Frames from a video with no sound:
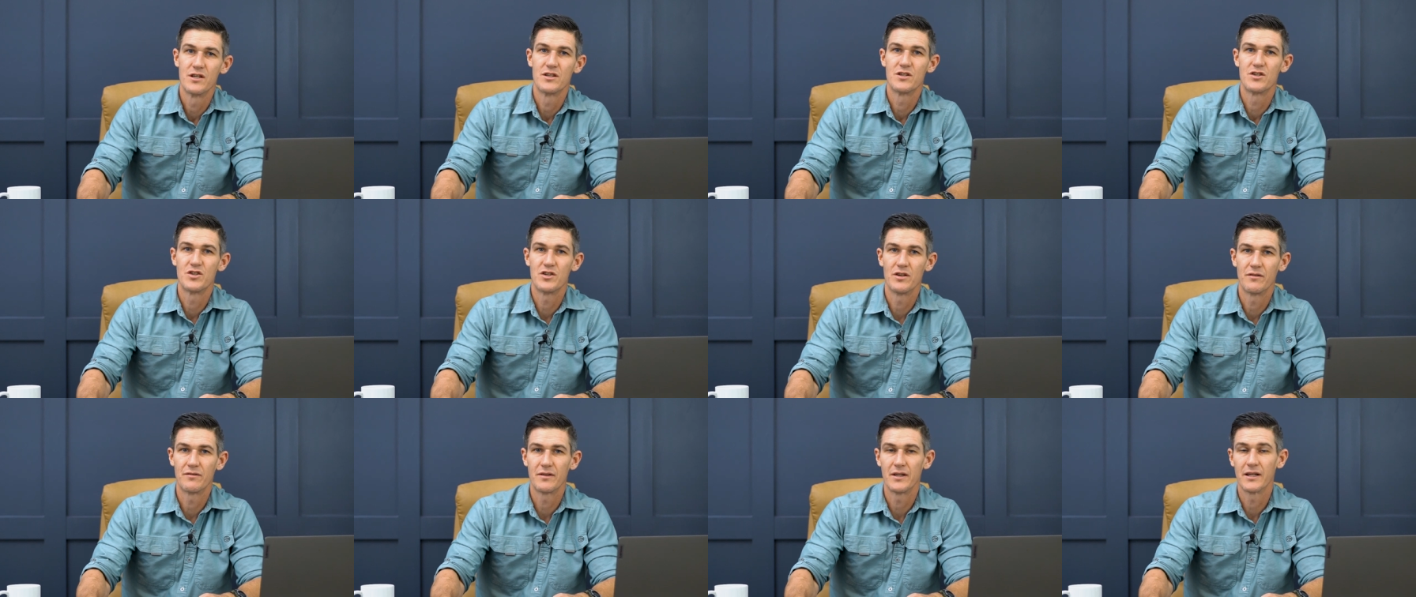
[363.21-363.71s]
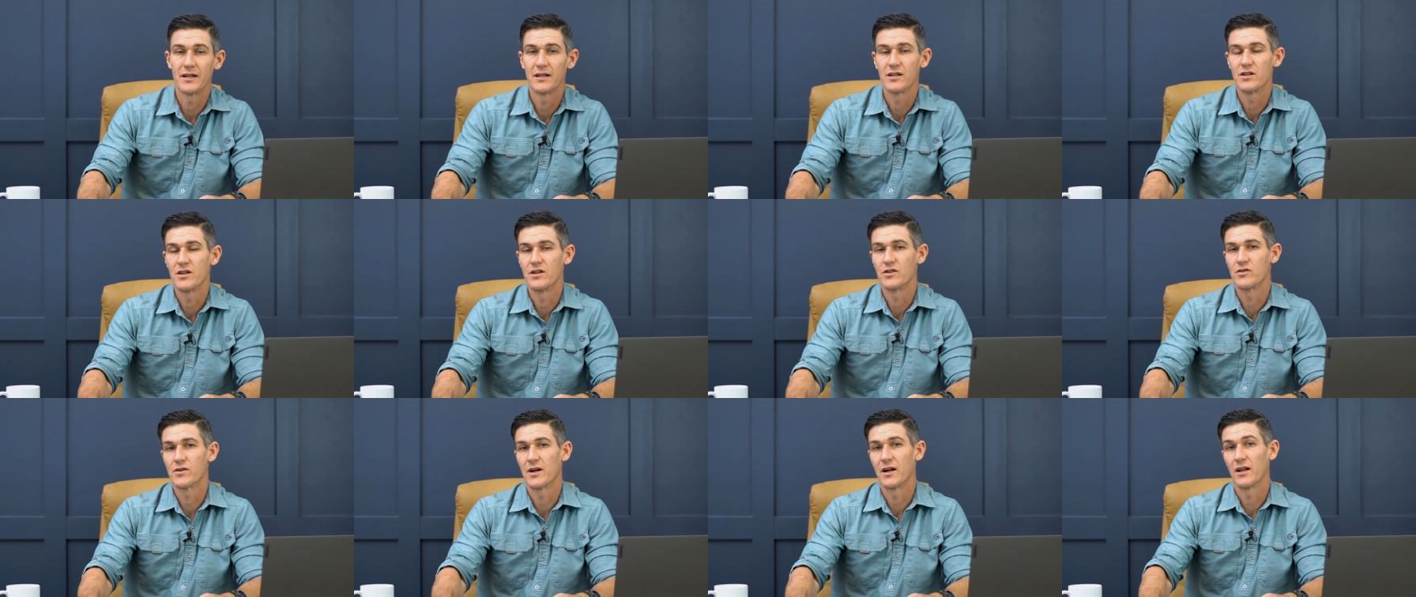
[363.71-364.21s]
shifting
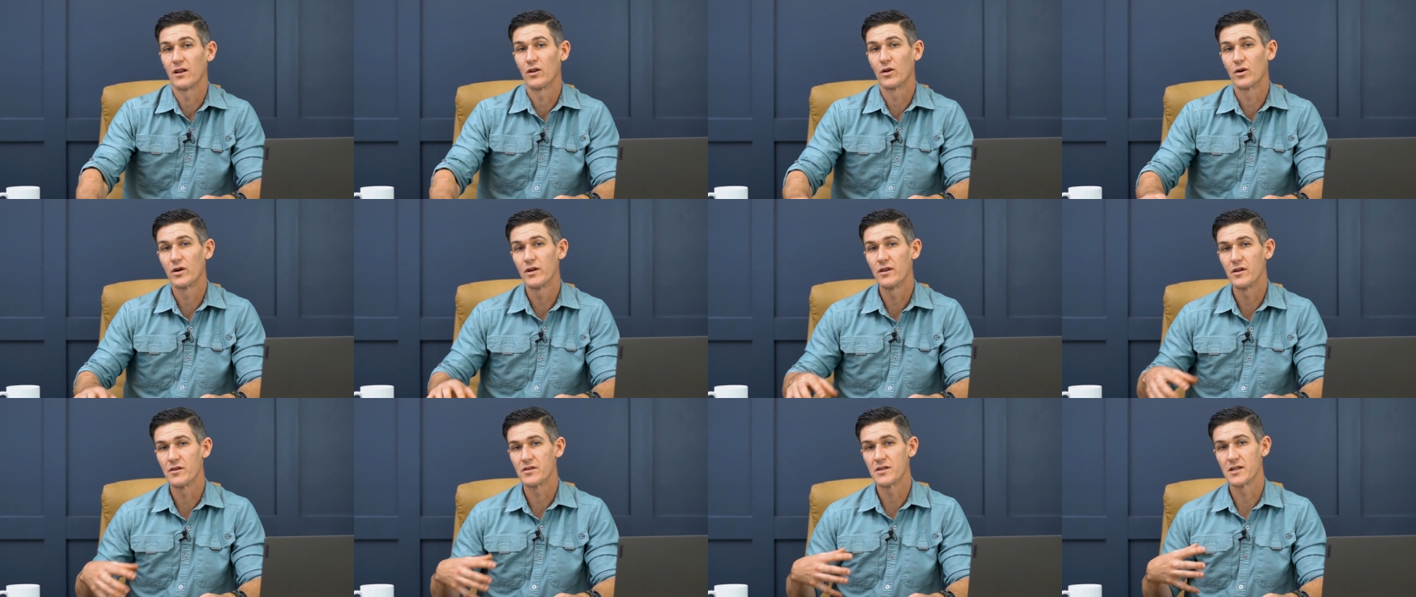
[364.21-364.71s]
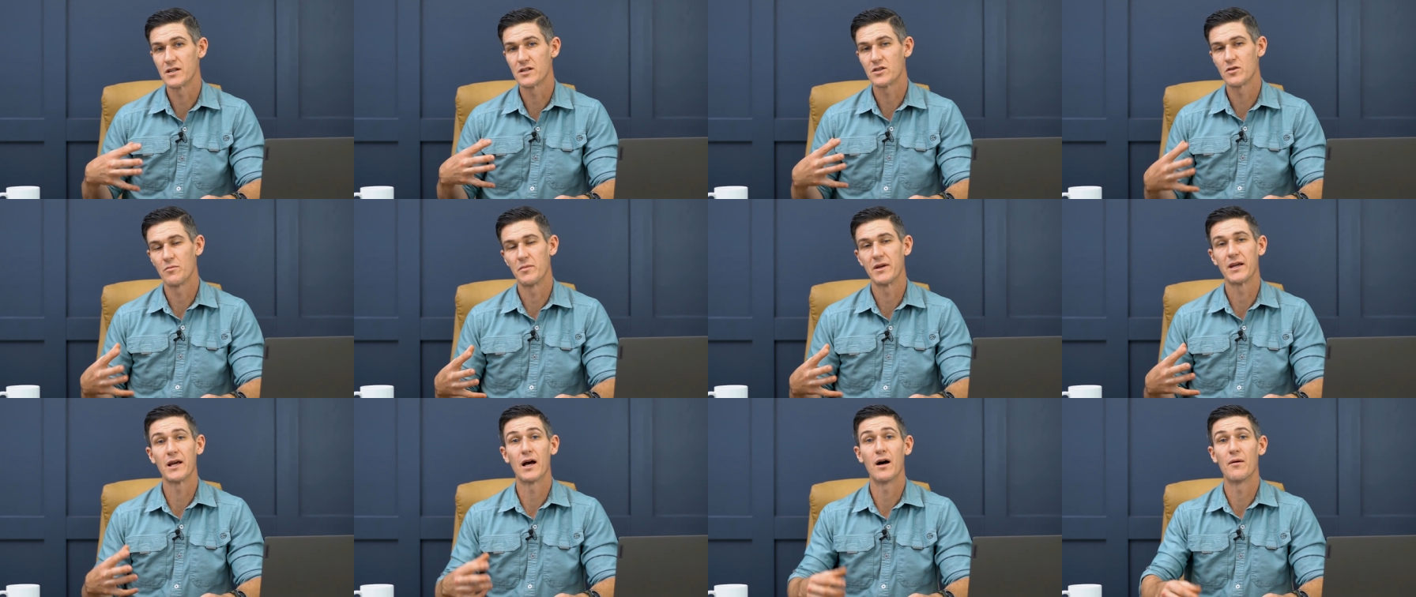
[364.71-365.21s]
and trying to learn those things, so
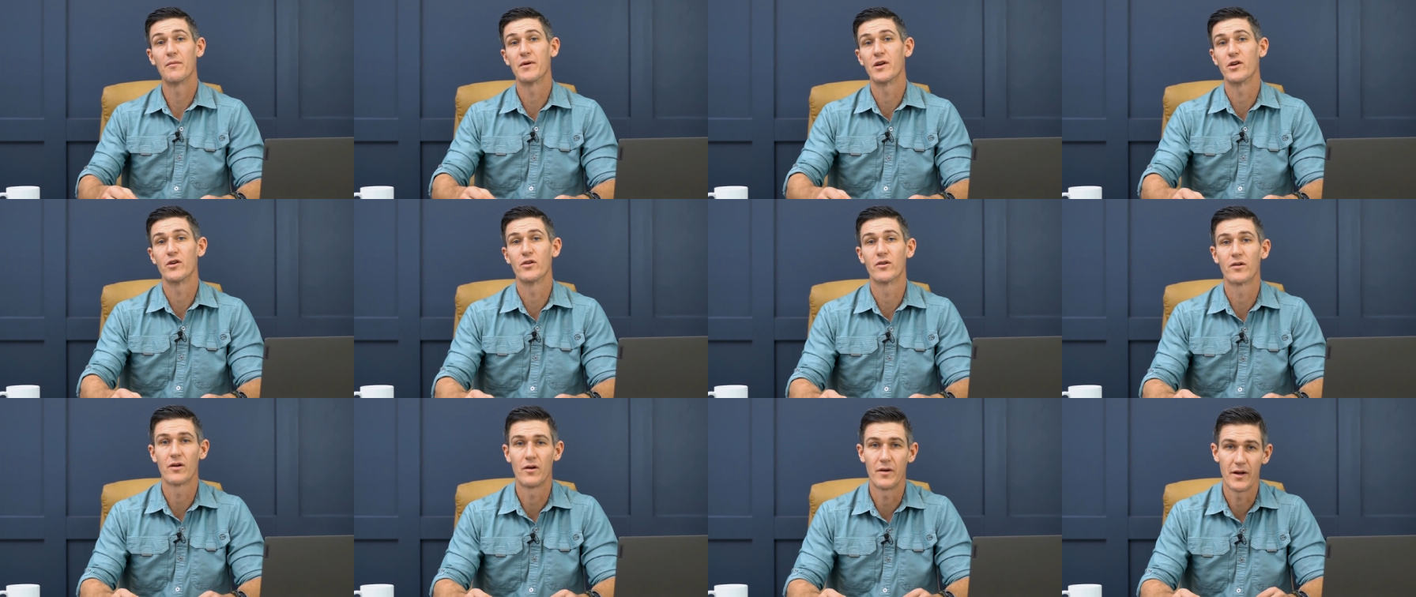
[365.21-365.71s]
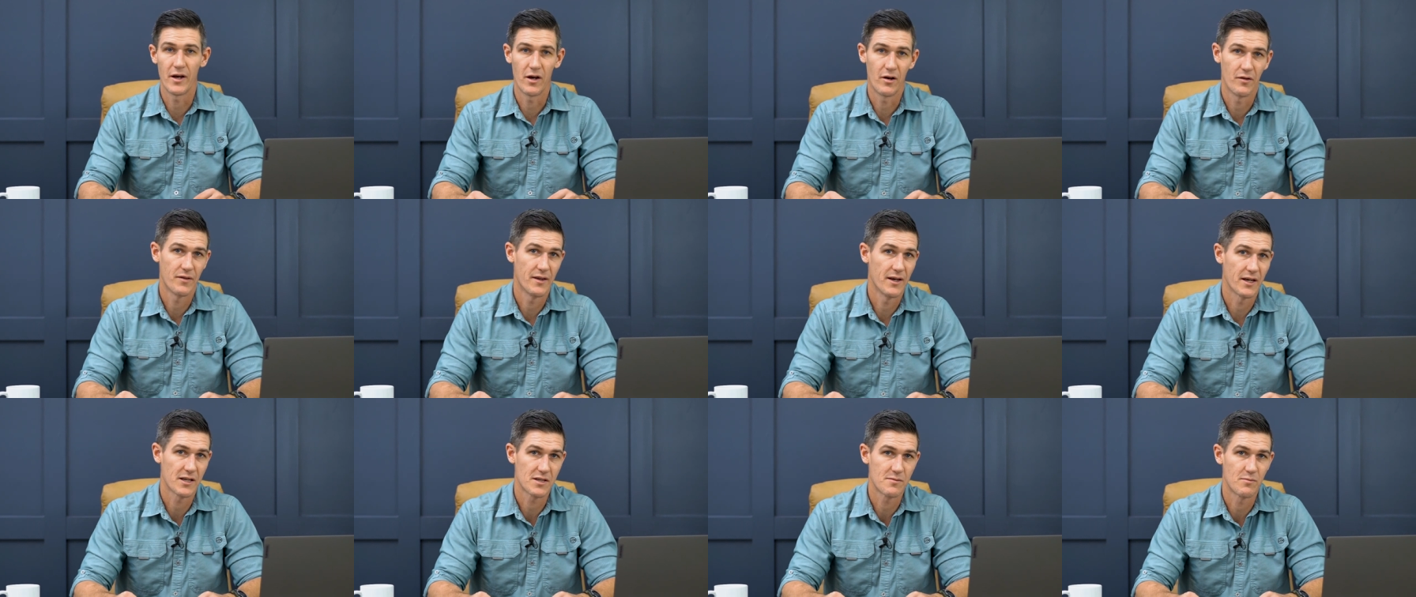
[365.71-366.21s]
becoming your own
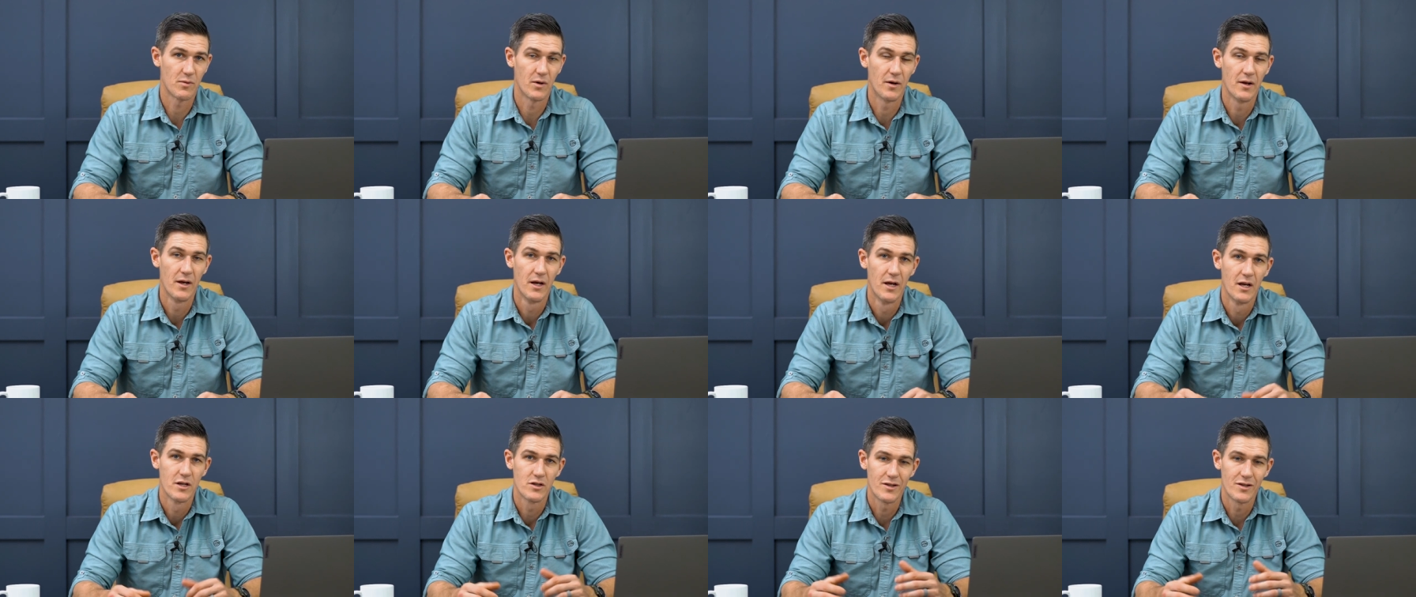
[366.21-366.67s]
health expert.